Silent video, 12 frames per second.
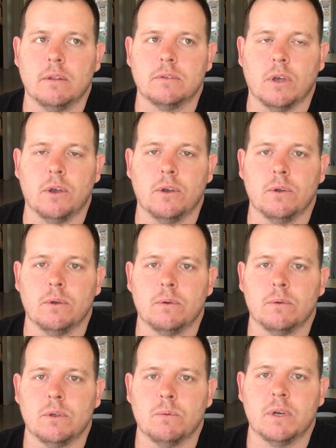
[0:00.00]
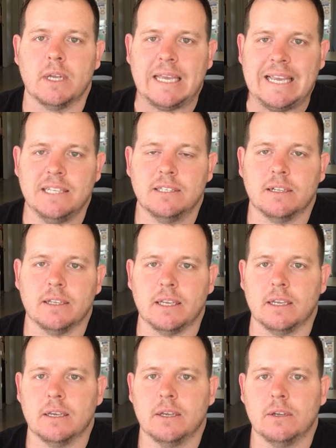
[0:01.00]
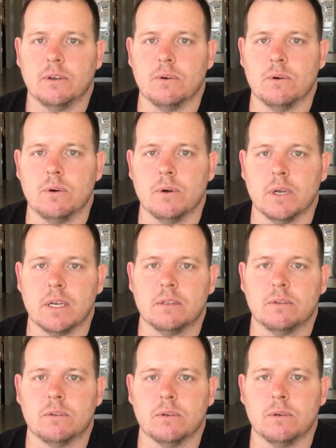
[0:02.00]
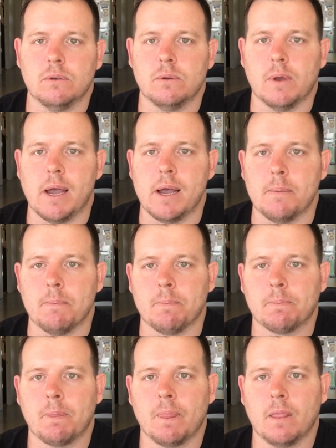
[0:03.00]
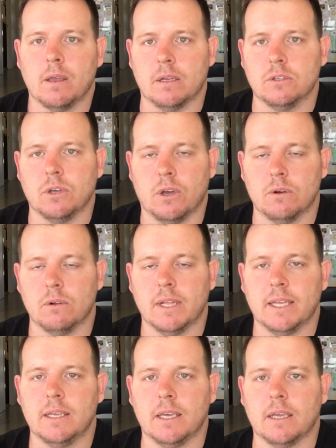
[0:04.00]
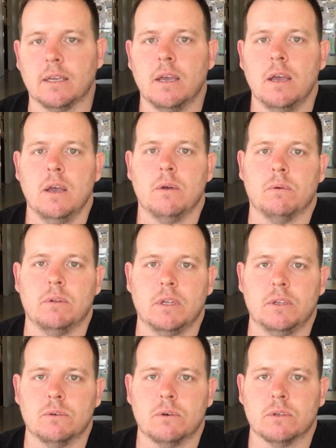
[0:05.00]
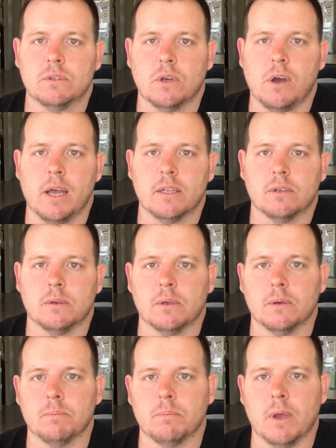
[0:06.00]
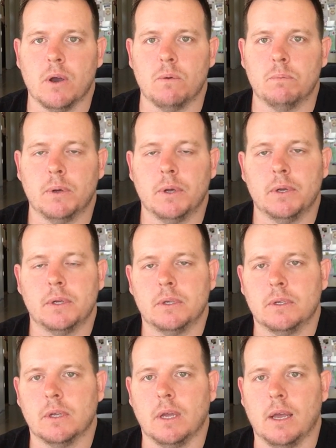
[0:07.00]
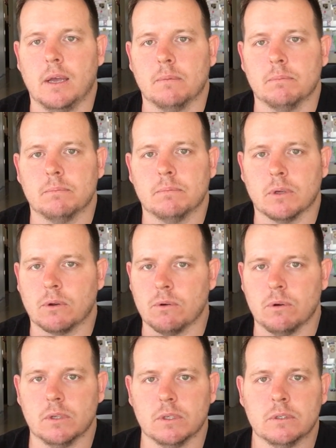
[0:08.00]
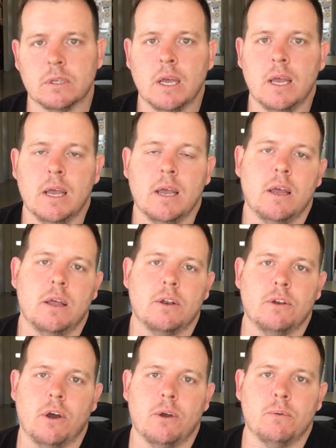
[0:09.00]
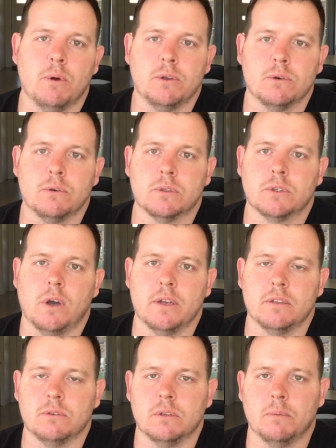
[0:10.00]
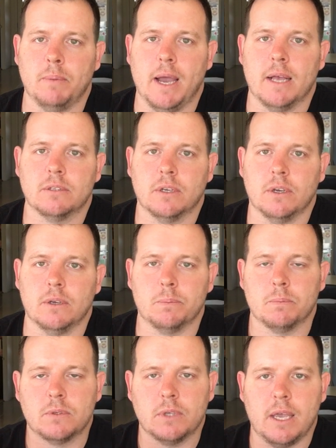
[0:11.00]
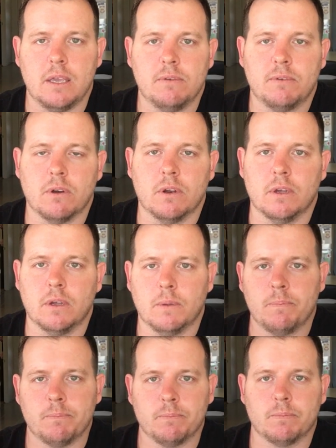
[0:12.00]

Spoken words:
So you want to interlink or do internal linking within your site to help the crawlers know what your site is all about. So say you've got a